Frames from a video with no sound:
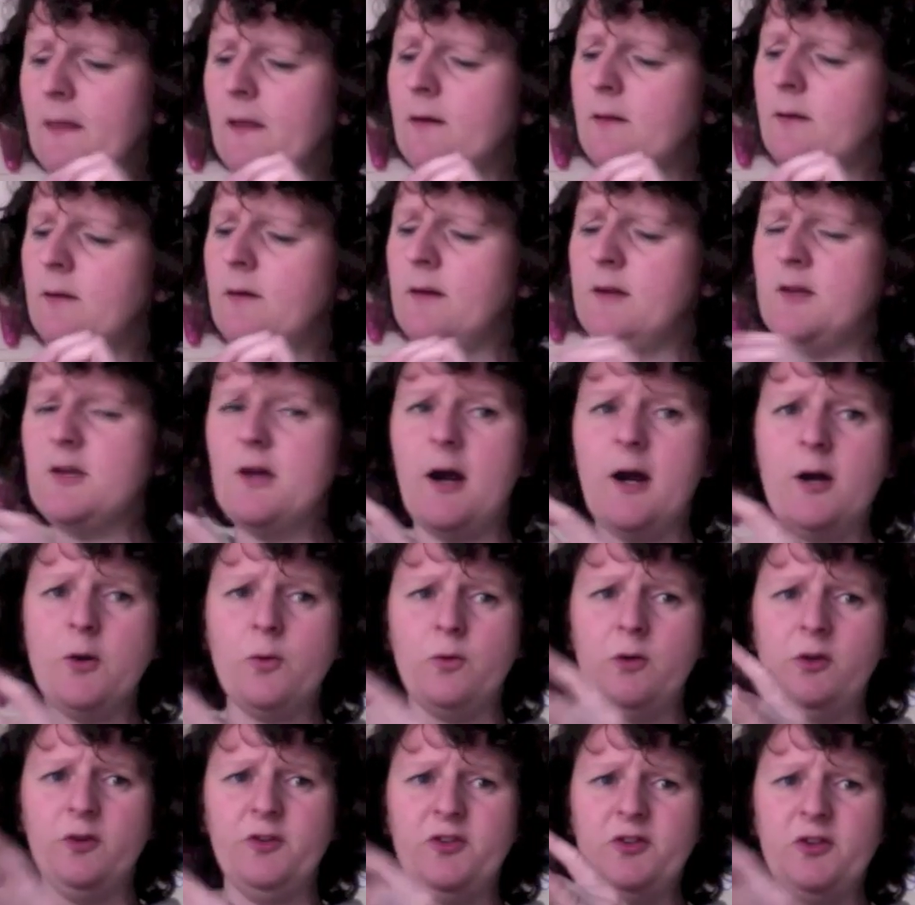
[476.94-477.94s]
the
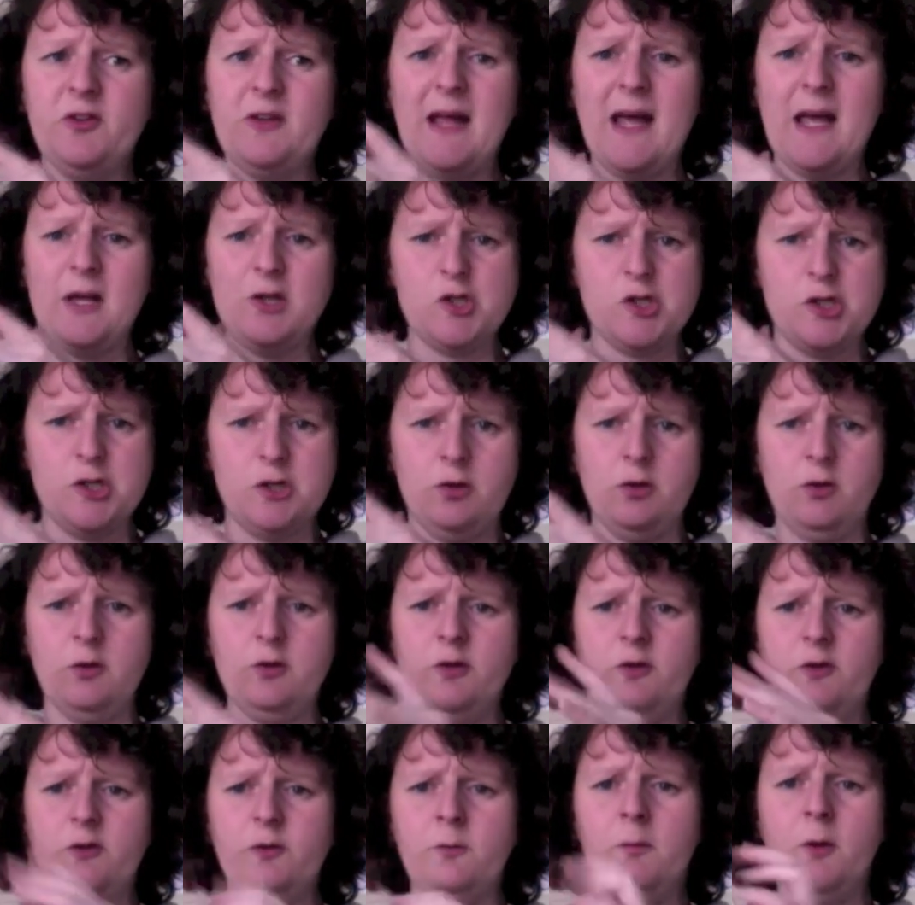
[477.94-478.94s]
yarn will snatch and all
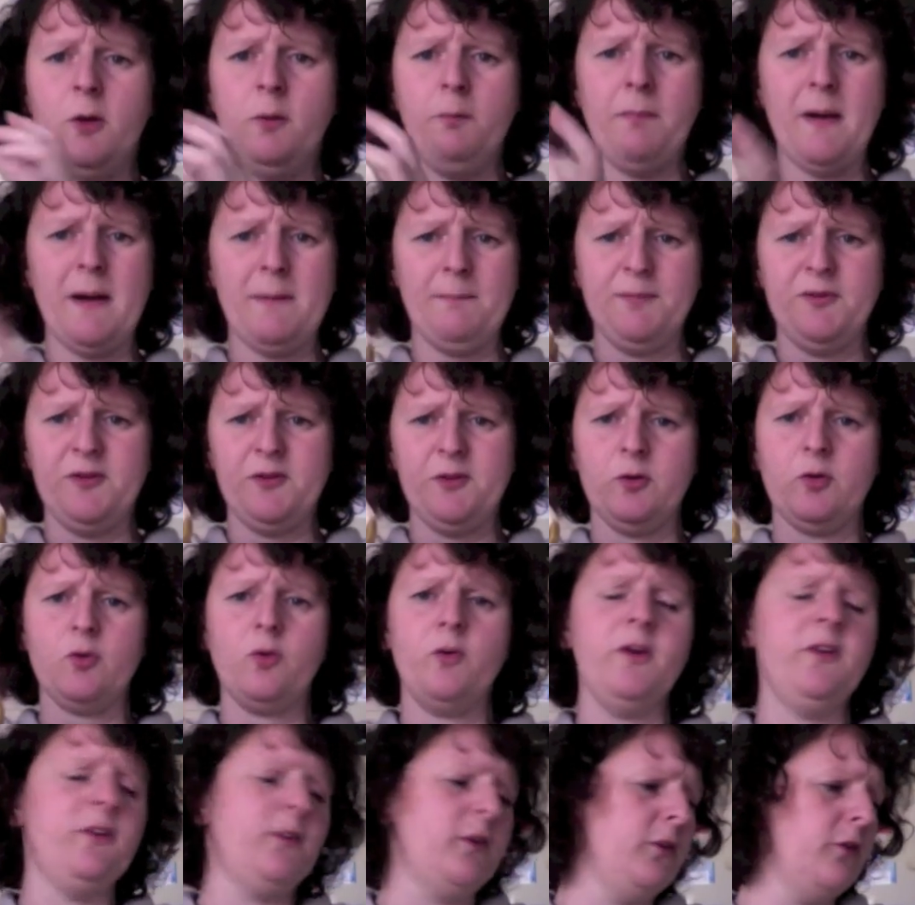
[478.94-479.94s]
the small bumps and
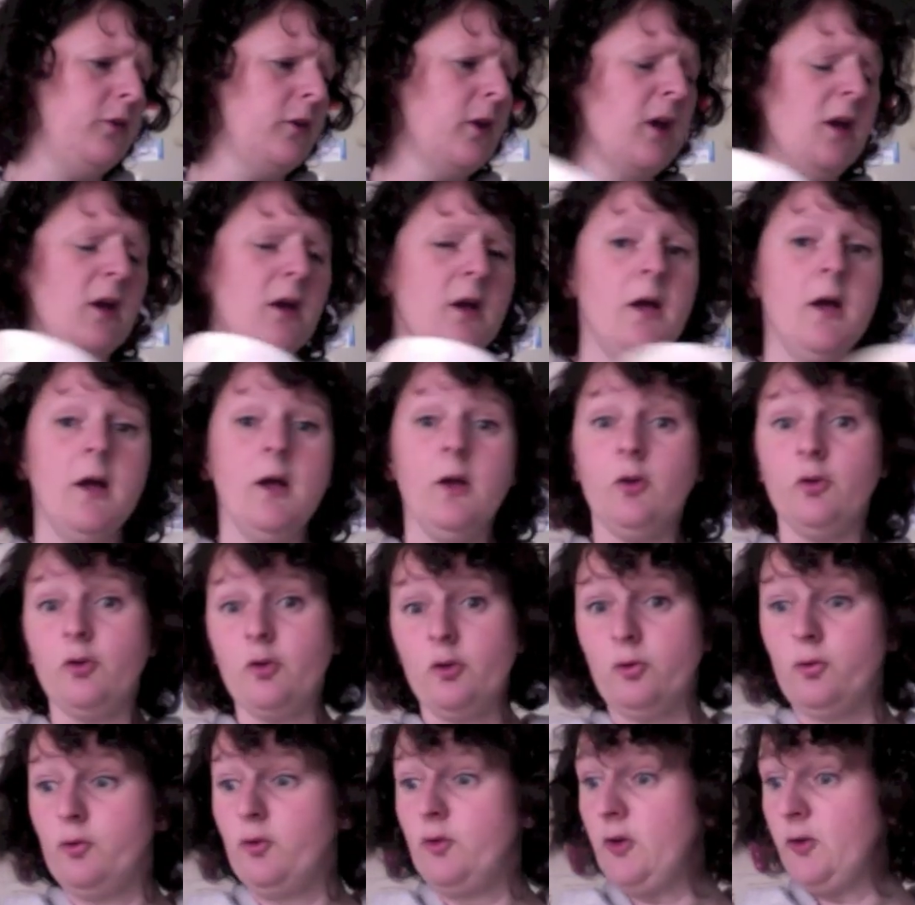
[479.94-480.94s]
creases.
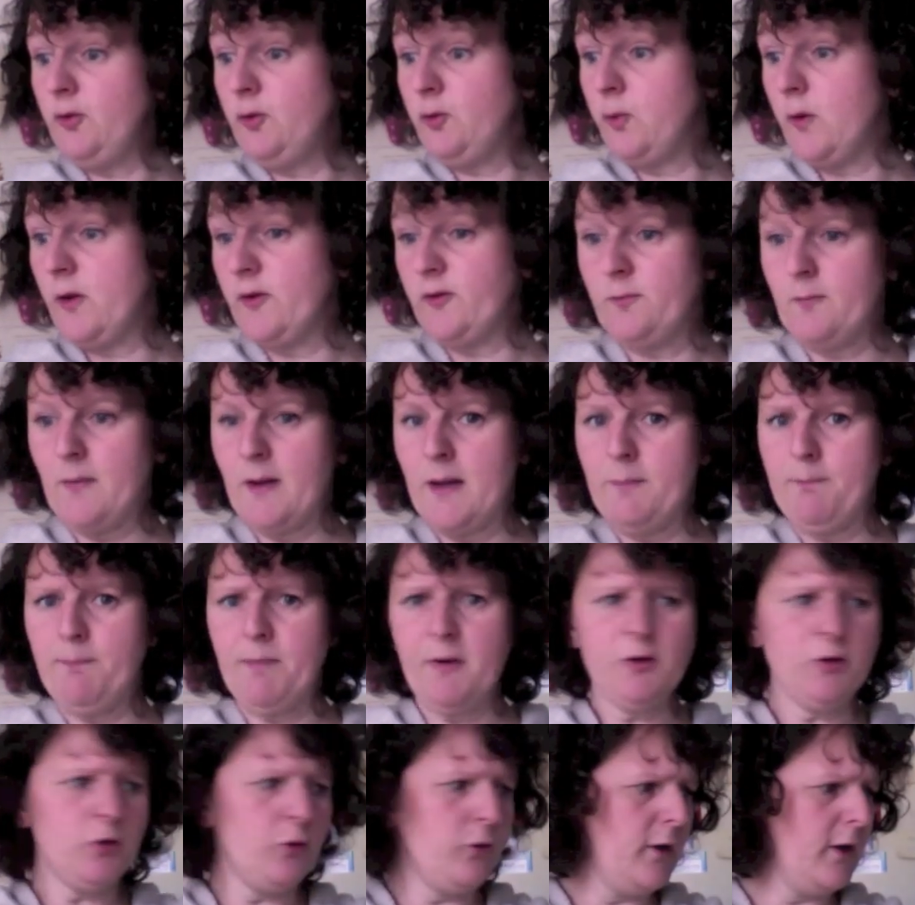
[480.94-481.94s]
So this was my
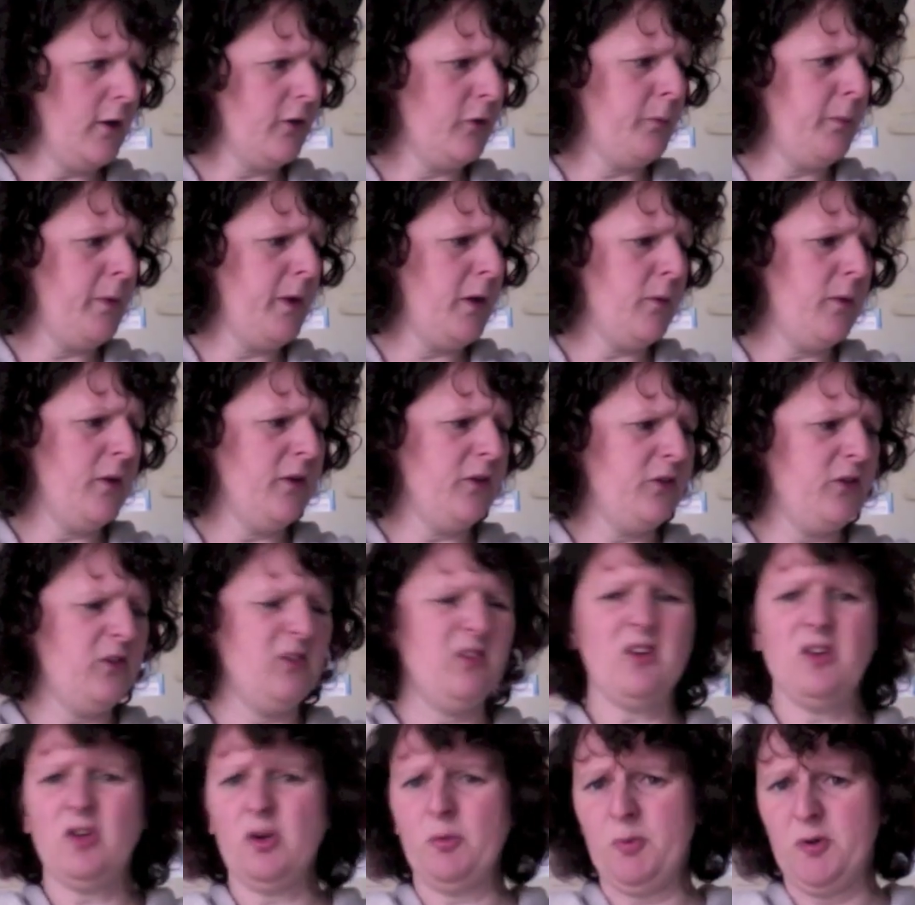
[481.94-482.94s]
pottery experience,
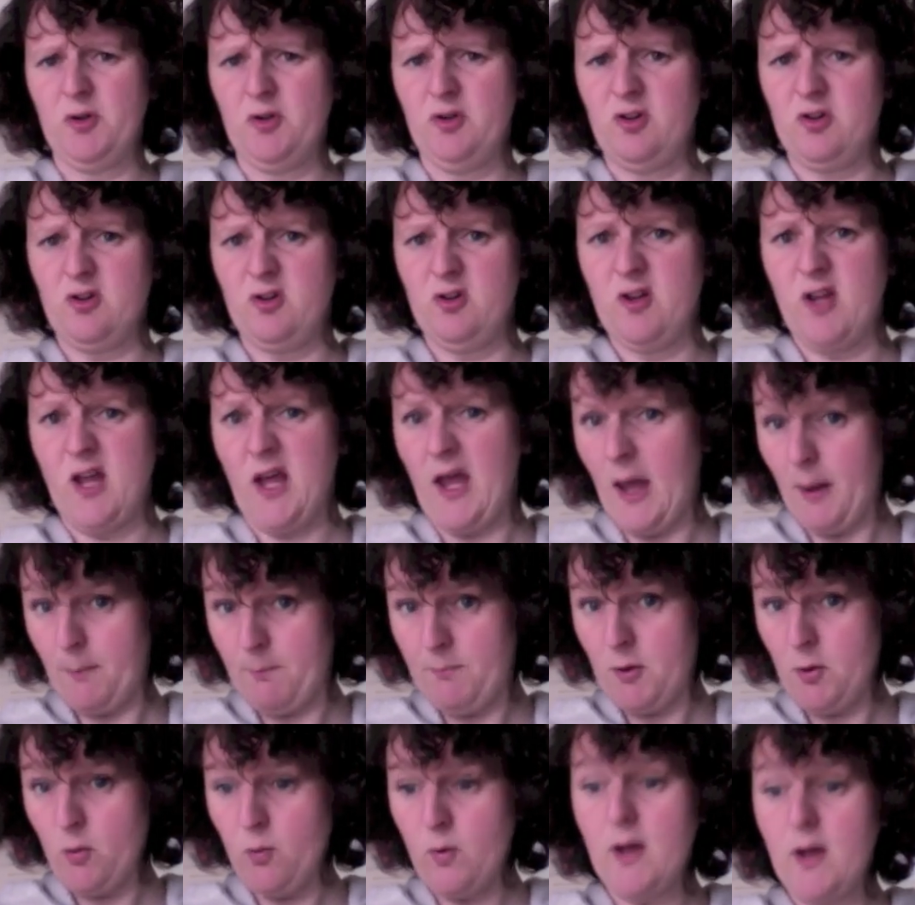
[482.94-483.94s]
not a particularly
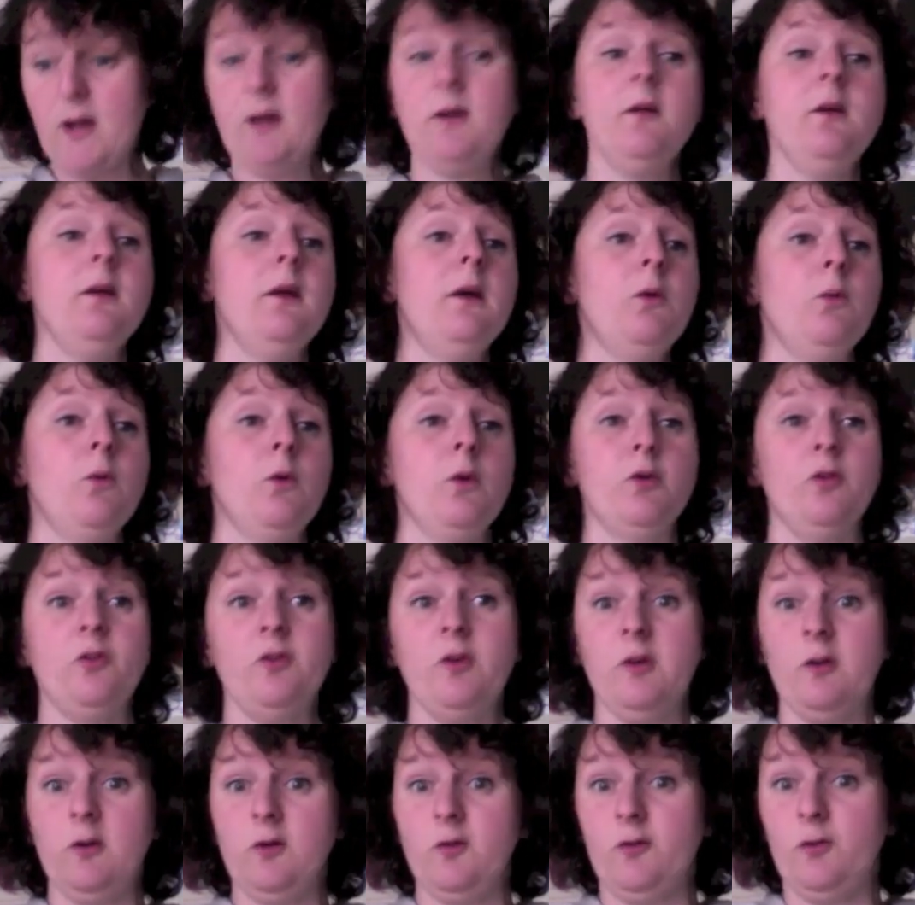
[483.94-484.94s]
happy one. We'll
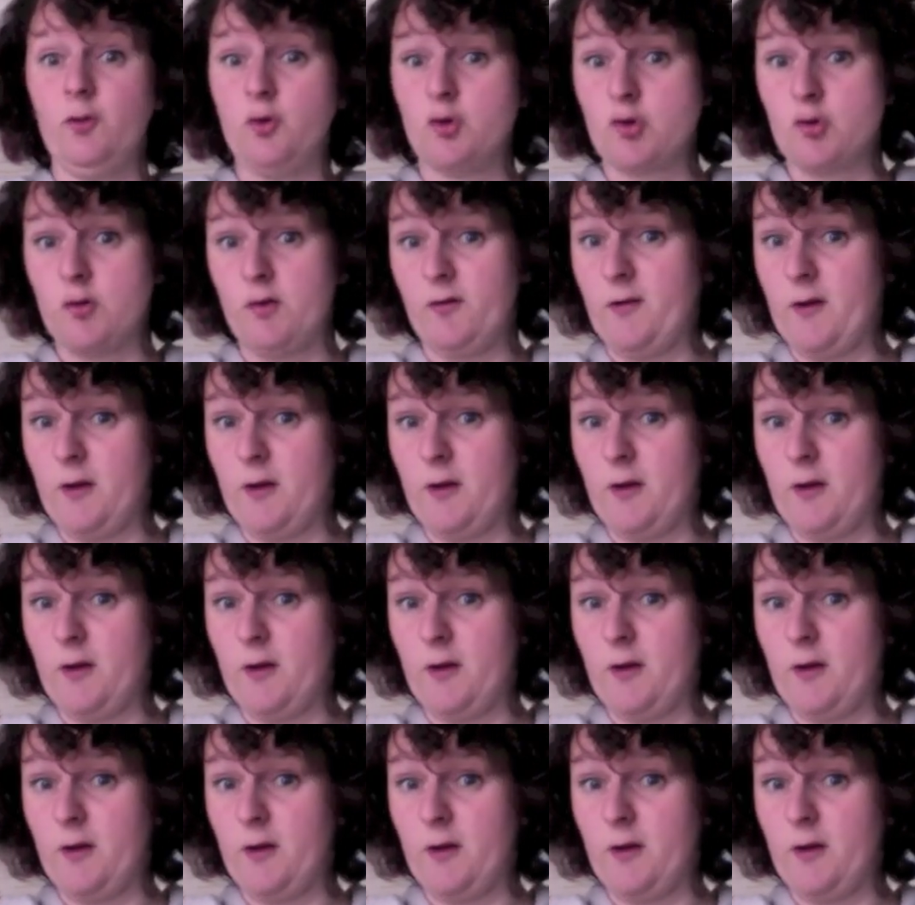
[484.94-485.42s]
see in the future if